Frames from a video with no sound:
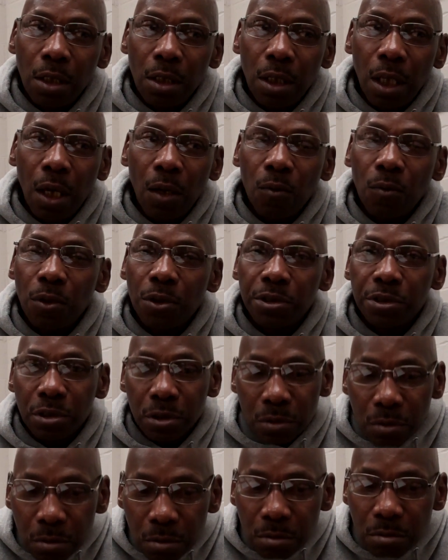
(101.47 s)
that
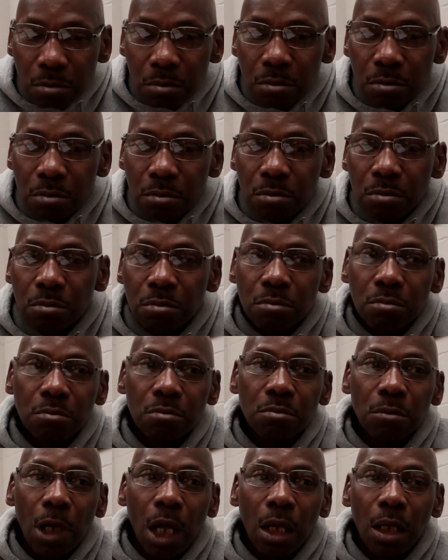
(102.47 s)
was
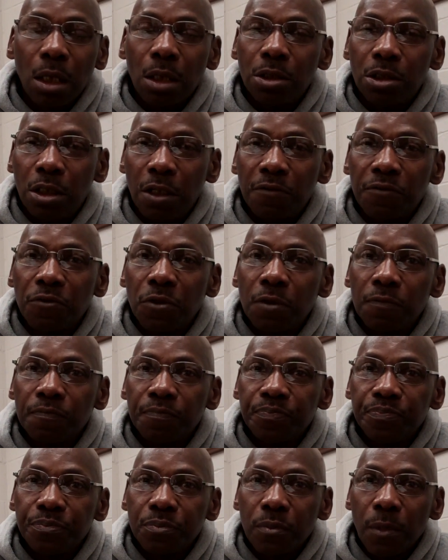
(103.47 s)
a little different.
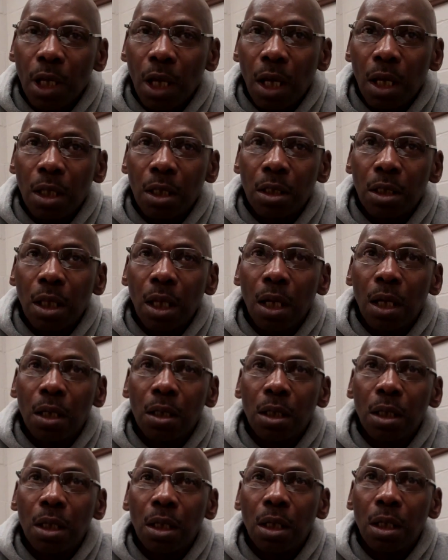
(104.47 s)
I
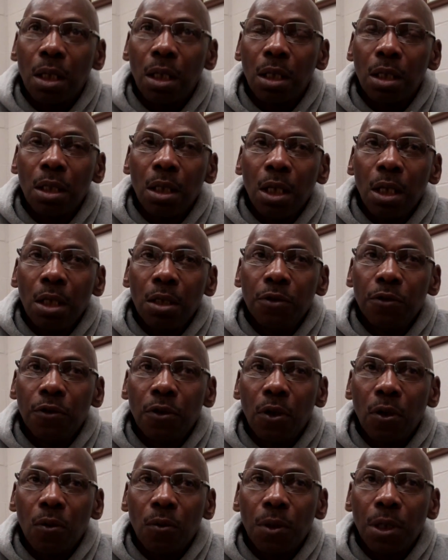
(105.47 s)
thought,
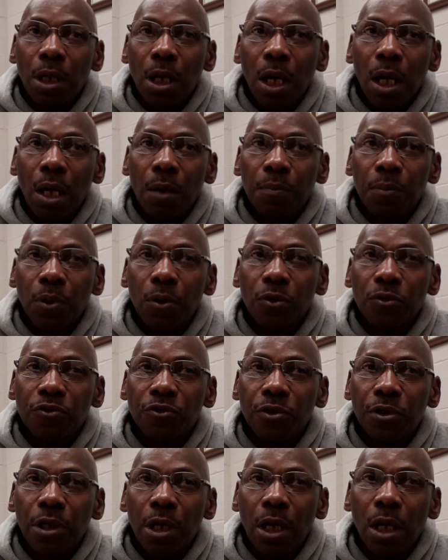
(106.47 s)
with our
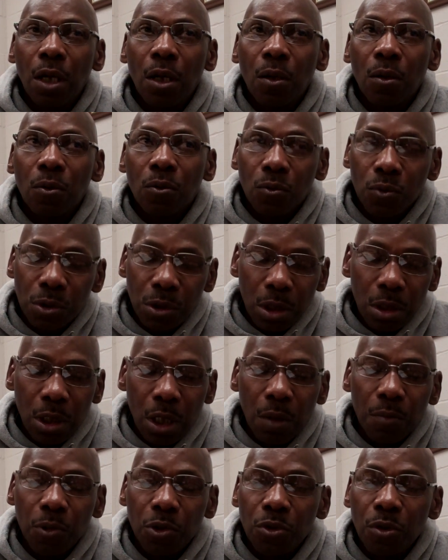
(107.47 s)
personnel, with the
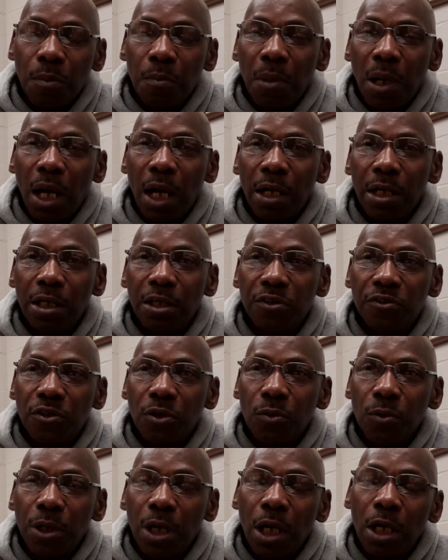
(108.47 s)
number of bodies,
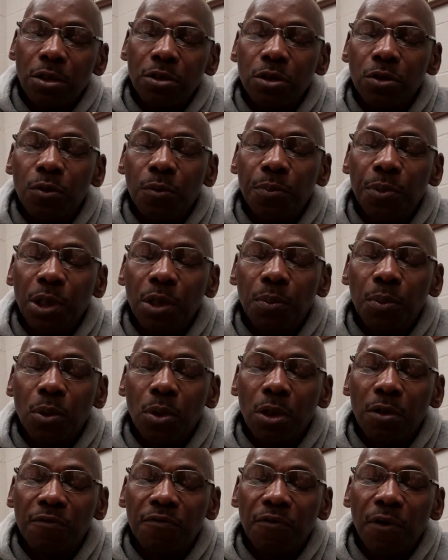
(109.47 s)
and we had 2 people
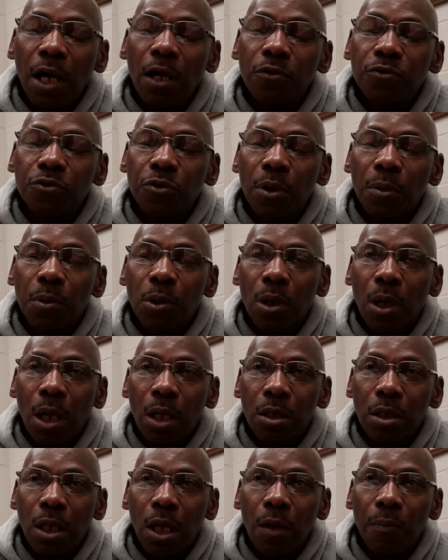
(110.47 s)
in foul trouble,
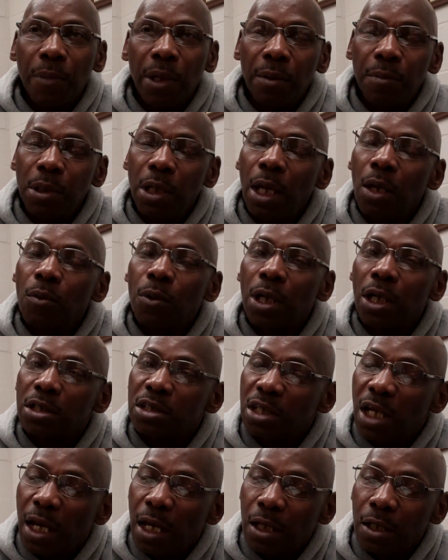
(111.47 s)
I thought maybe they would
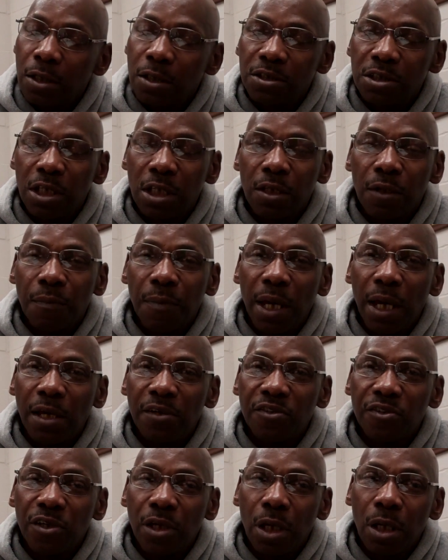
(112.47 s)
attack us at the
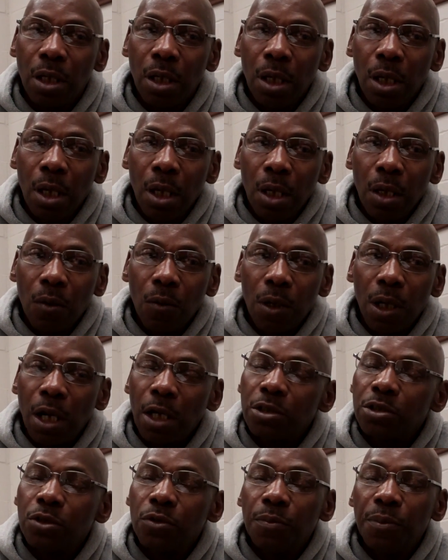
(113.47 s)
basket with
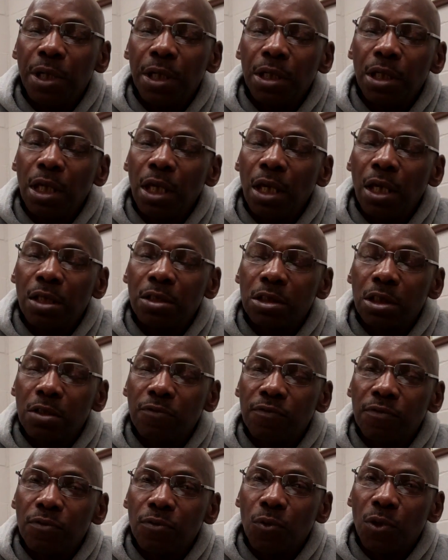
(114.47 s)
our 2 big kids
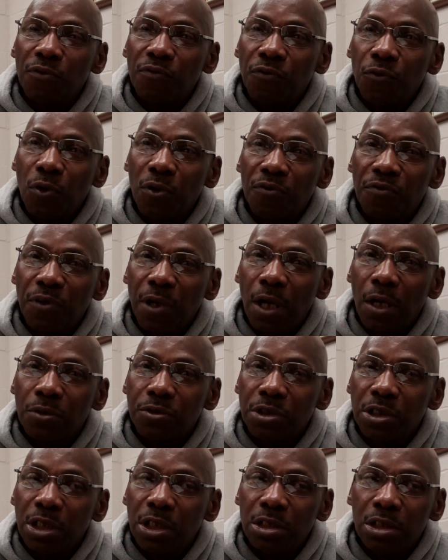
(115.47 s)
and with 4
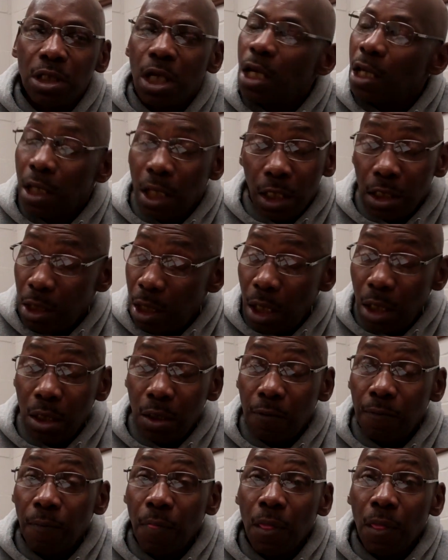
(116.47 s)
fouls each. They didn't.